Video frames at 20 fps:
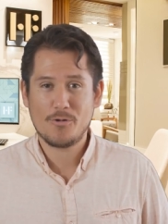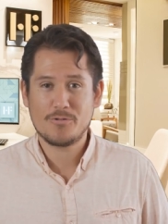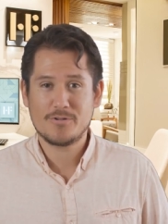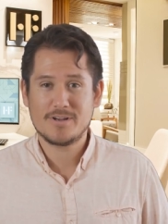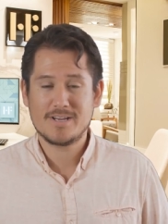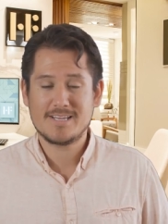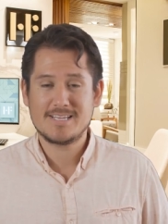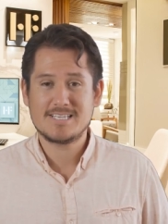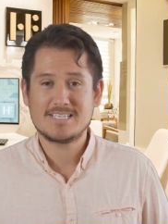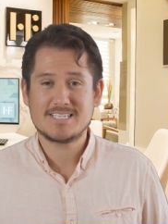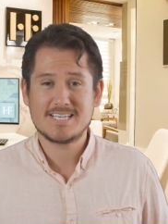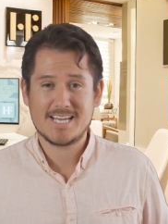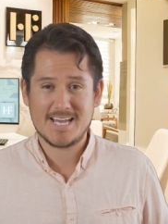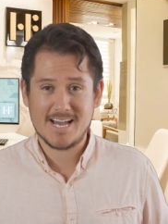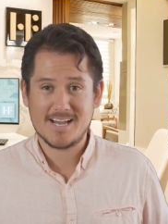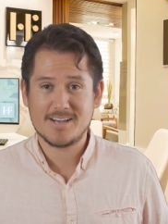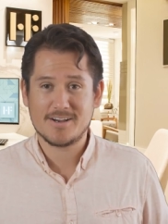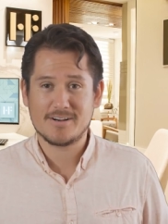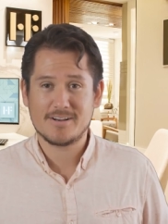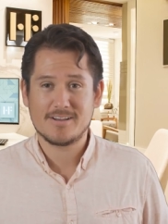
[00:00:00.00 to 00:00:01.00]
we're in this
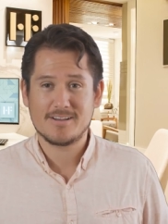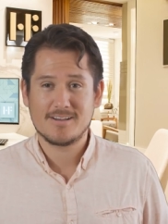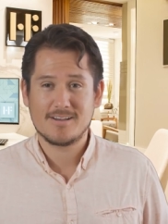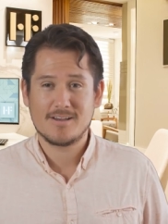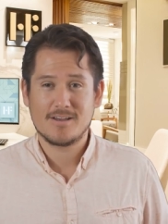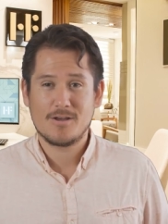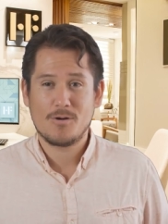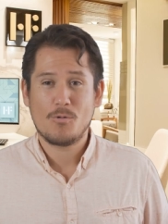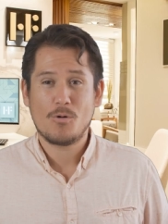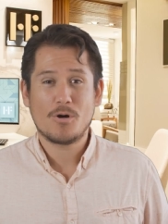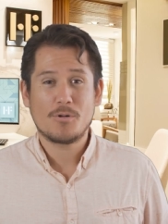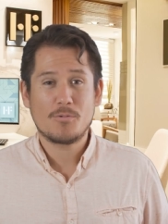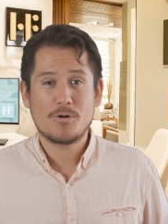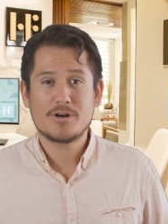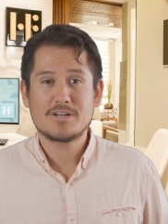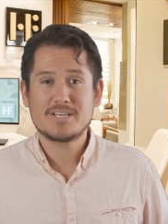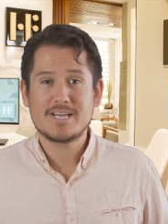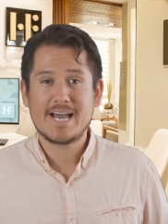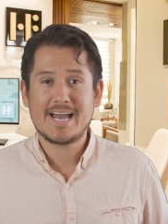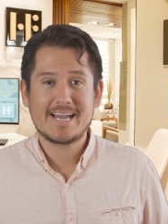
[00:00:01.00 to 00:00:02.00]
together, one
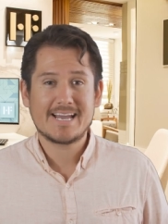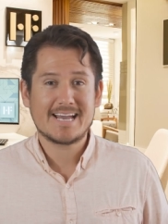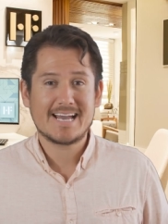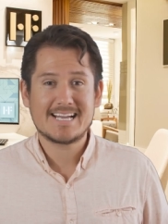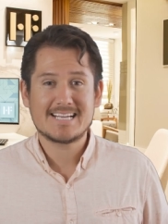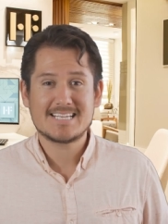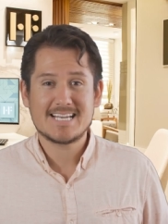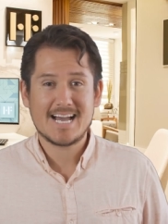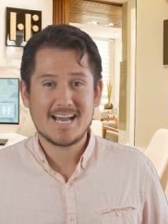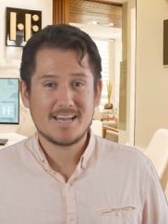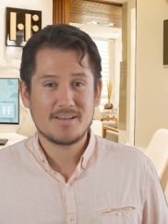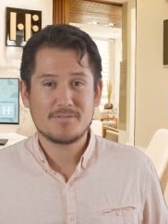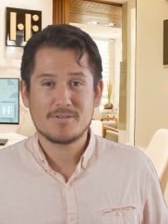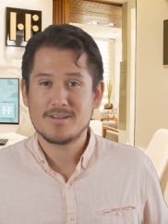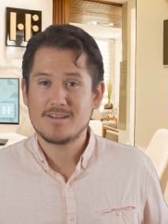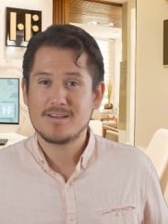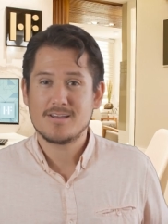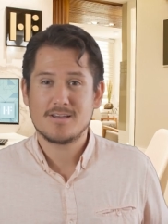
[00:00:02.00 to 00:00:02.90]
workday at a time.